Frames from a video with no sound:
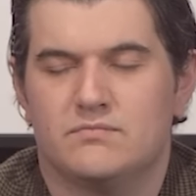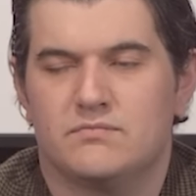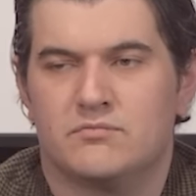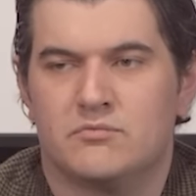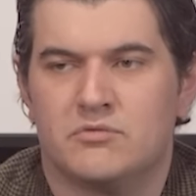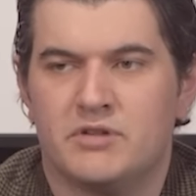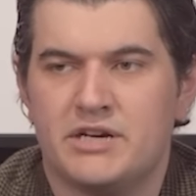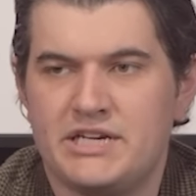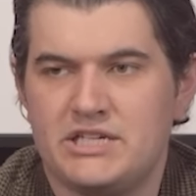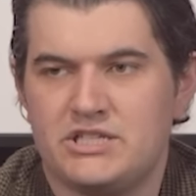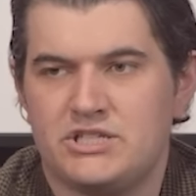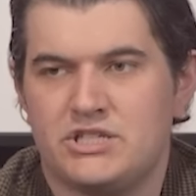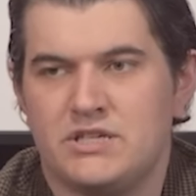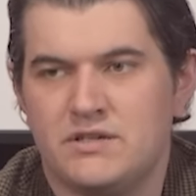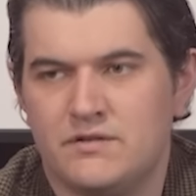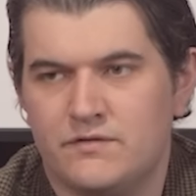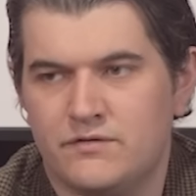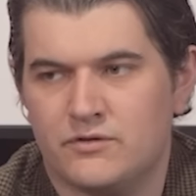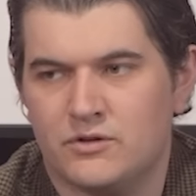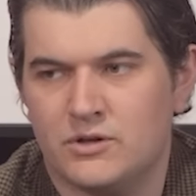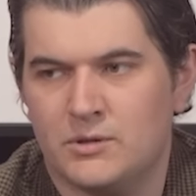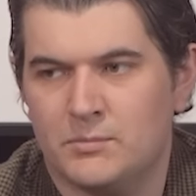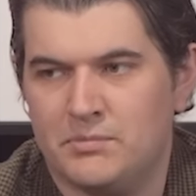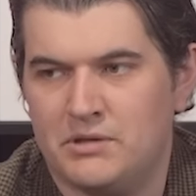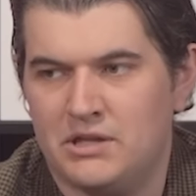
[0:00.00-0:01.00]
reaching
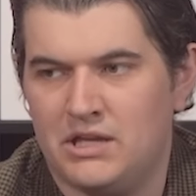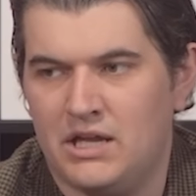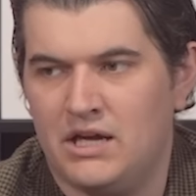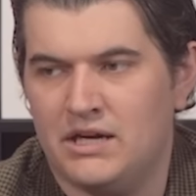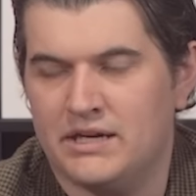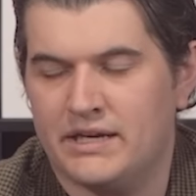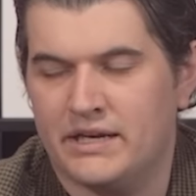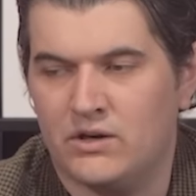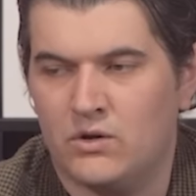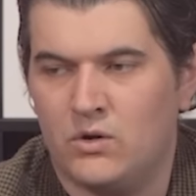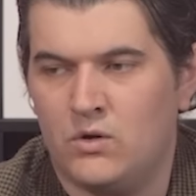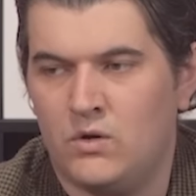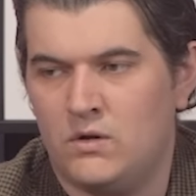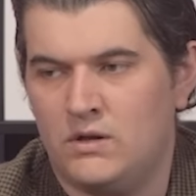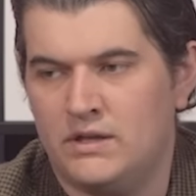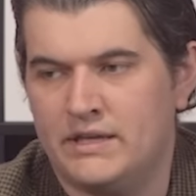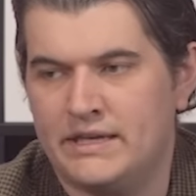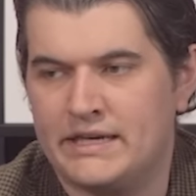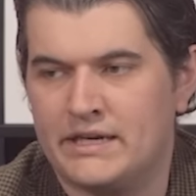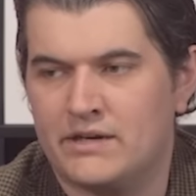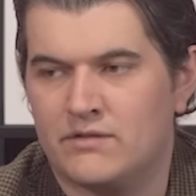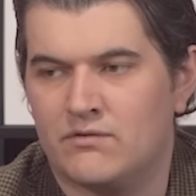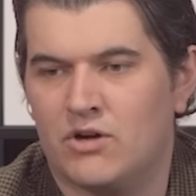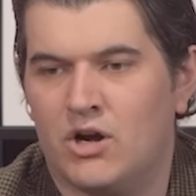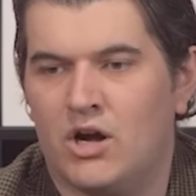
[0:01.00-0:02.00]
for a plug and
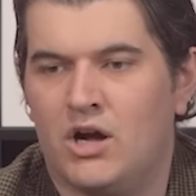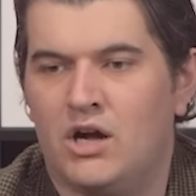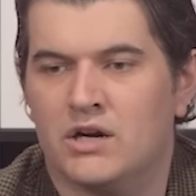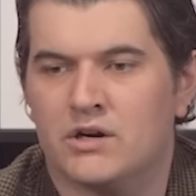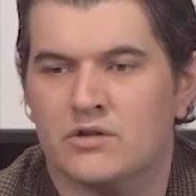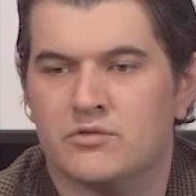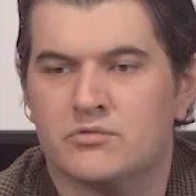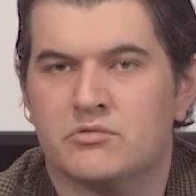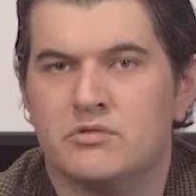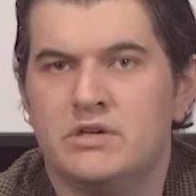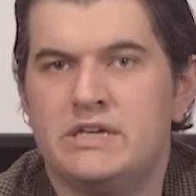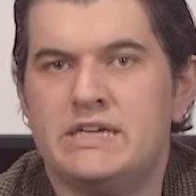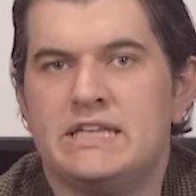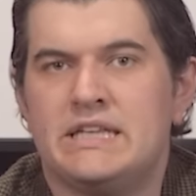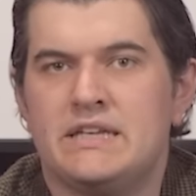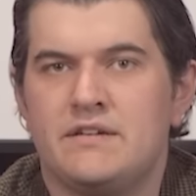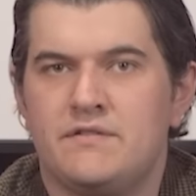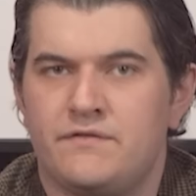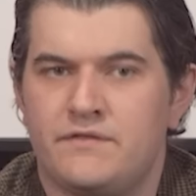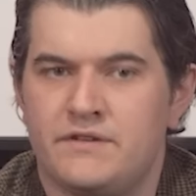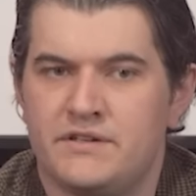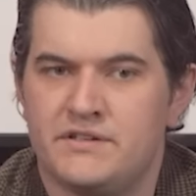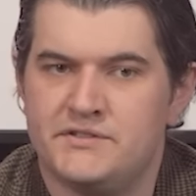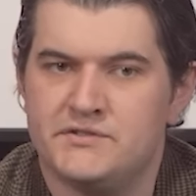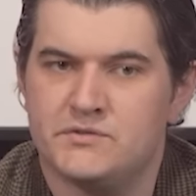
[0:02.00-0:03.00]
holding it wrong really
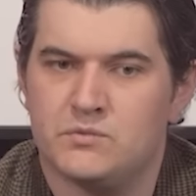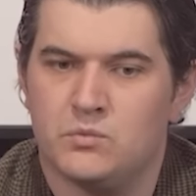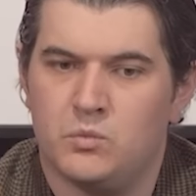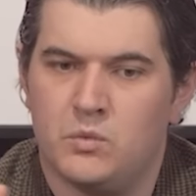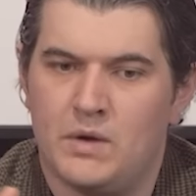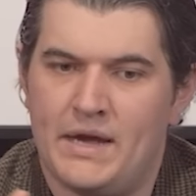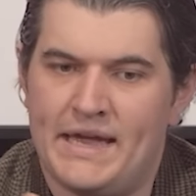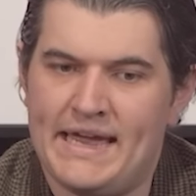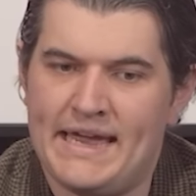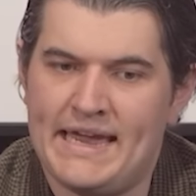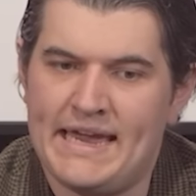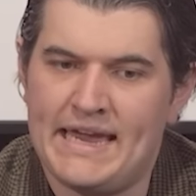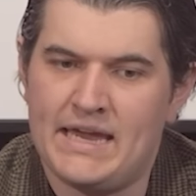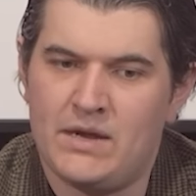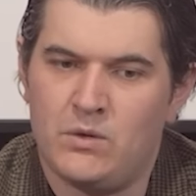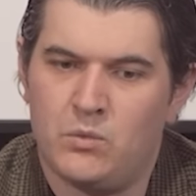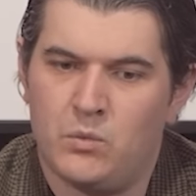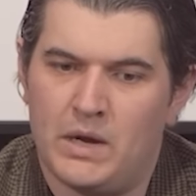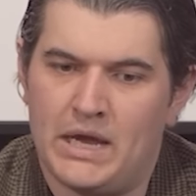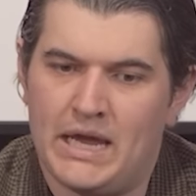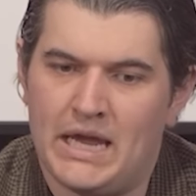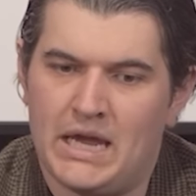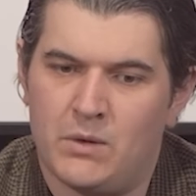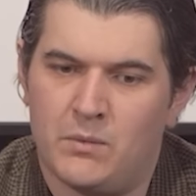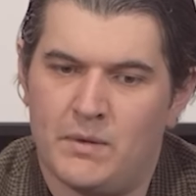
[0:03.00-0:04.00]
feels way,
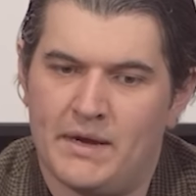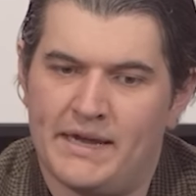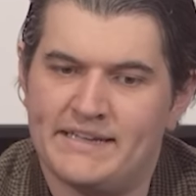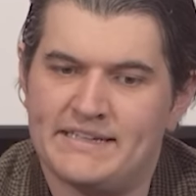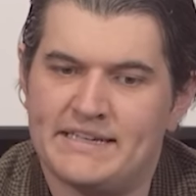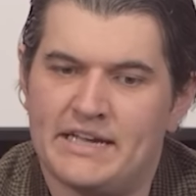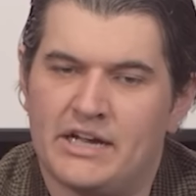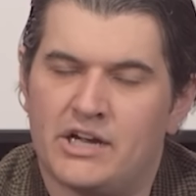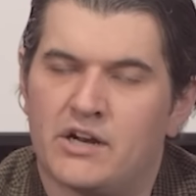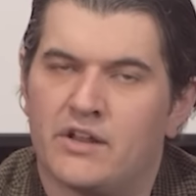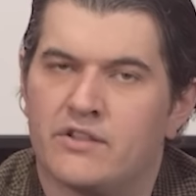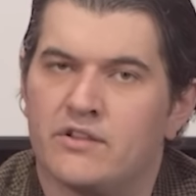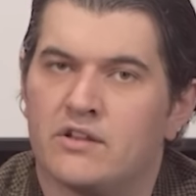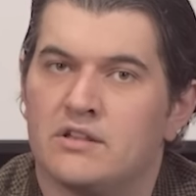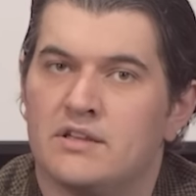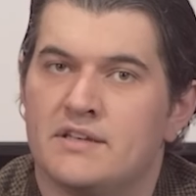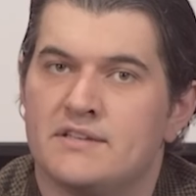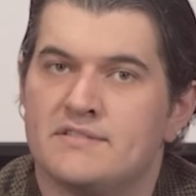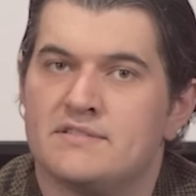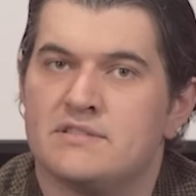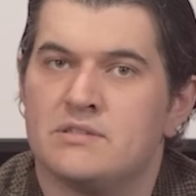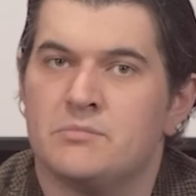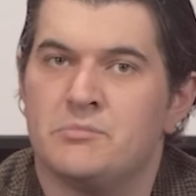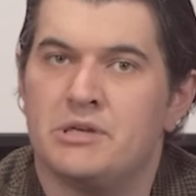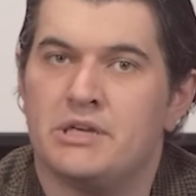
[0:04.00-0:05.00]
way, way down on the
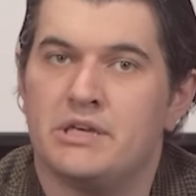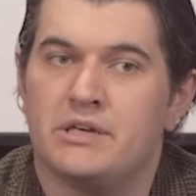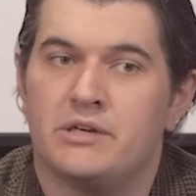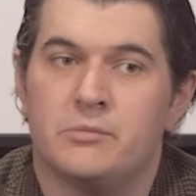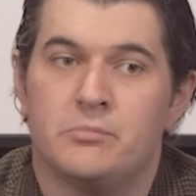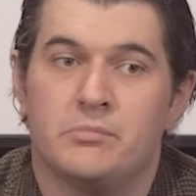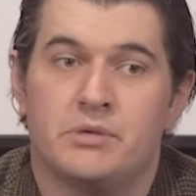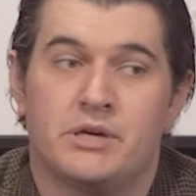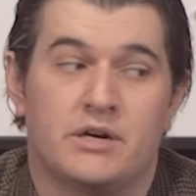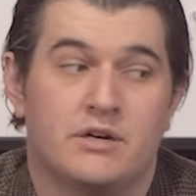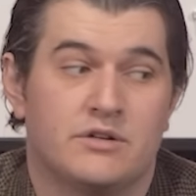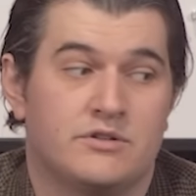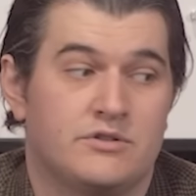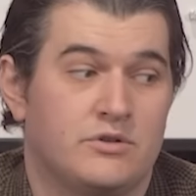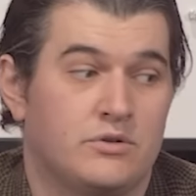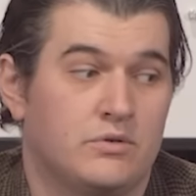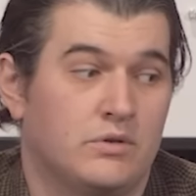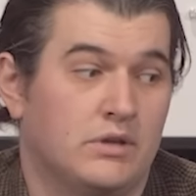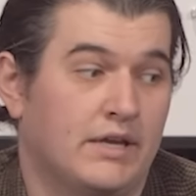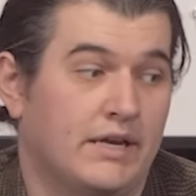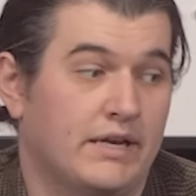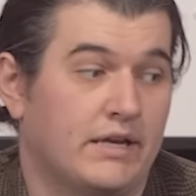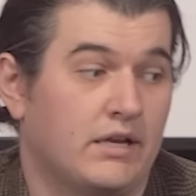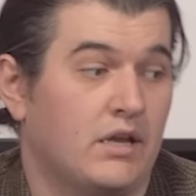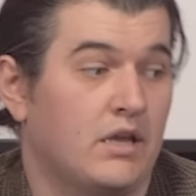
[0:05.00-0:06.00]
list to me compared to
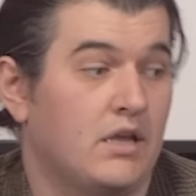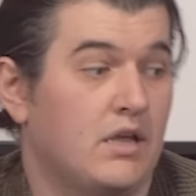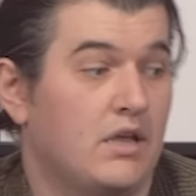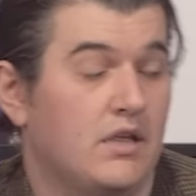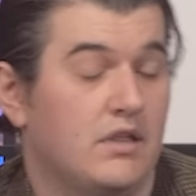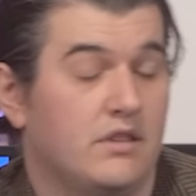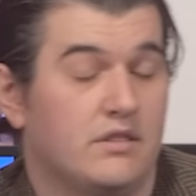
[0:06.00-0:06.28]
like